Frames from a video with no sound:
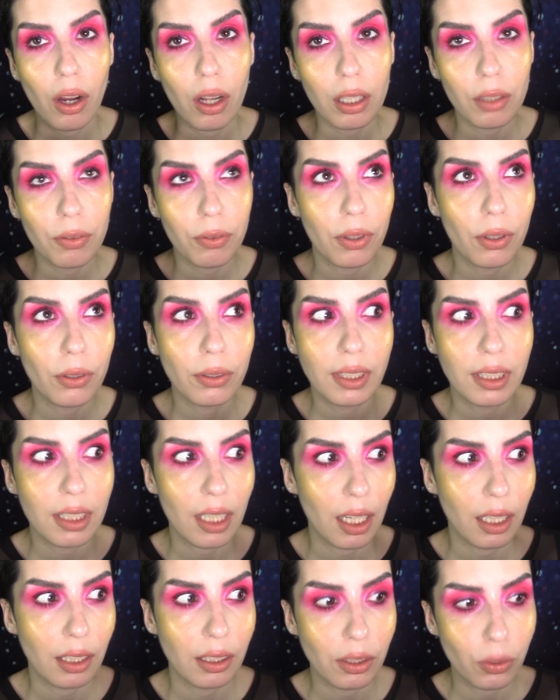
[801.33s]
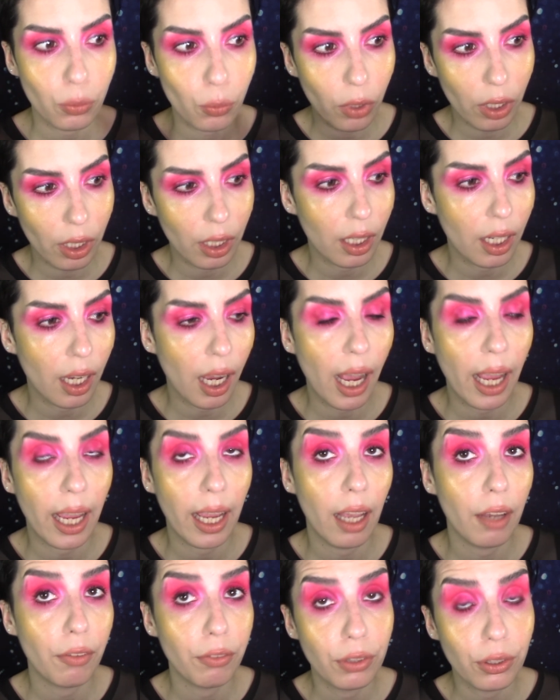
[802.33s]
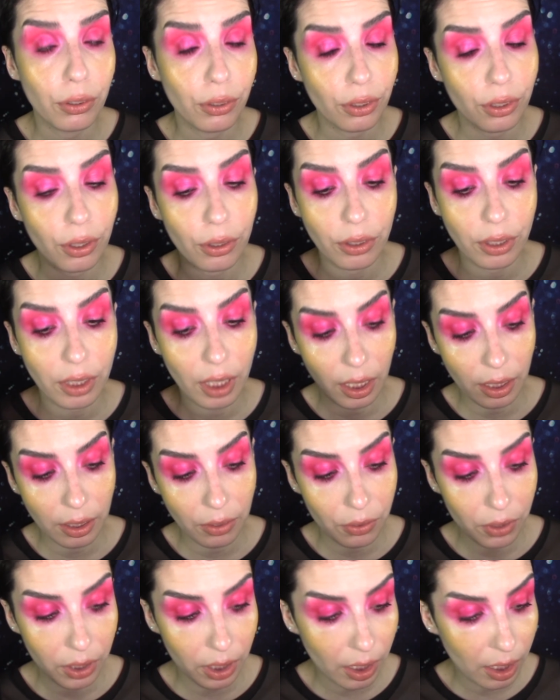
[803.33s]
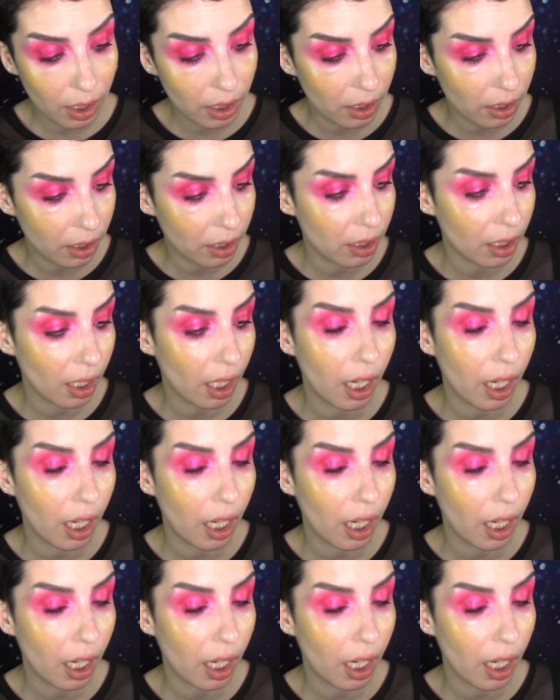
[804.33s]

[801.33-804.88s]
All of those things work. I have used those things for years.